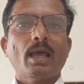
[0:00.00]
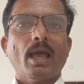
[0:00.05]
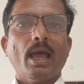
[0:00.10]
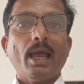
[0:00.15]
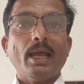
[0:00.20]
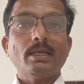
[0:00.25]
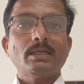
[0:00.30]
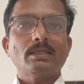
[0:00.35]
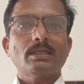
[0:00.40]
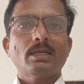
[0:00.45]

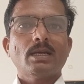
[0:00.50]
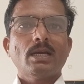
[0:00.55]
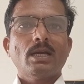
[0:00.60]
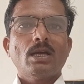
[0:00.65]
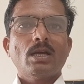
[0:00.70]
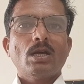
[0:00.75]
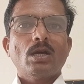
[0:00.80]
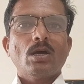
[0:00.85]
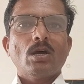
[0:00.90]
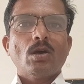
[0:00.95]
and
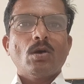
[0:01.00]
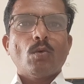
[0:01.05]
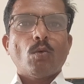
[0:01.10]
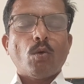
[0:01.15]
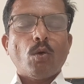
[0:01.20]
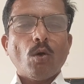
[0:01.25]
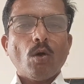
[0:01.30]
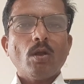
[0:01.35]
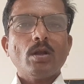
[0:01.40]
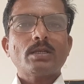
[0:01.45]

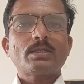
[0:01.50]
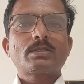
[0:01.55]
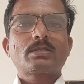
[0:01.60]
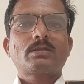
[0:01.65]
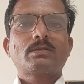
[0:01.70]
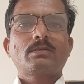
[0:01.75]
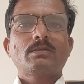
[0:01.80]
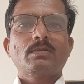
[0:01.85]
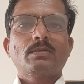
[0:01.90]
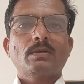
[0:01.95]
whole
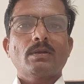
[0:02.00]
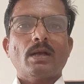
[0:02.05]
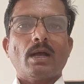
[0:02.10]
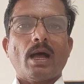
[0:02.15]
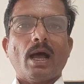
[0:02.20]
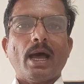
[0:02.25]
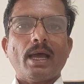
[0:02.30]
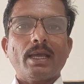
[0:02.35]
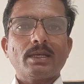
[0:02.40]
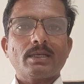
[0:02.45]

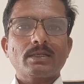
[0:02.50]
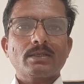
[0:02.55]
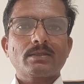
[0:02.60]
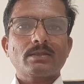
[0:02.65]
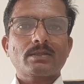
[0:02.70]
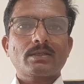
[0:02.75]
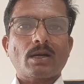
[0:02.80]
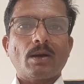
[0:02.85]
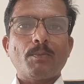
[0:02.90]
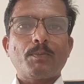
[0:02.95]
I
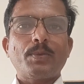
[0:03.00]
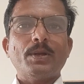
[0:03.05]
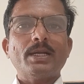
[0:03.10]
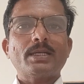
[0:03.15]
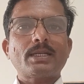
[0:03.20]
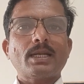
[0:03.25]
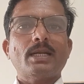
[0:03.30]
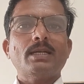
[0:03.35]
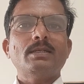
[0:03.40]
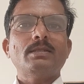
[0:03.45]

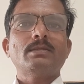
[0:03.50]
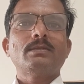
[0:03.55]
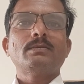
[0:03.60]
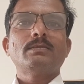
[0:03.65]
completed